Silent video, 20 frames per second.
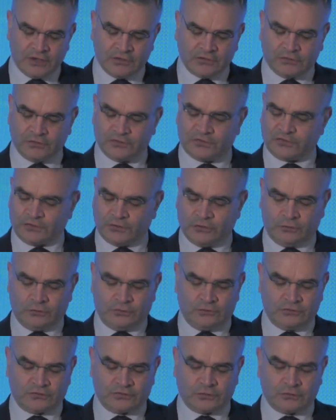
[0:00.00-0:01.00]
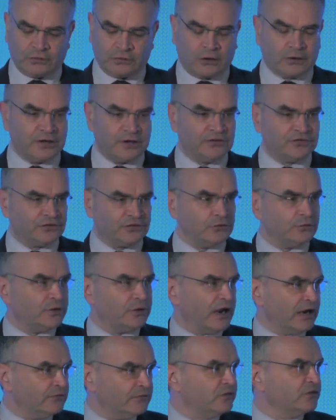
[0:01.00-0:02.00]
to Sue, to Laura, to
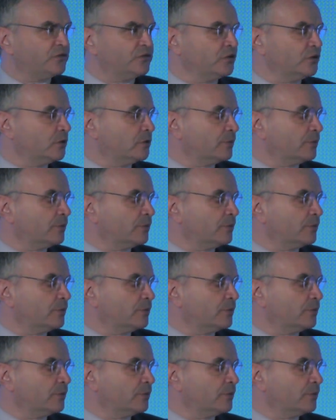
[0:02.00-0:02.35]
every single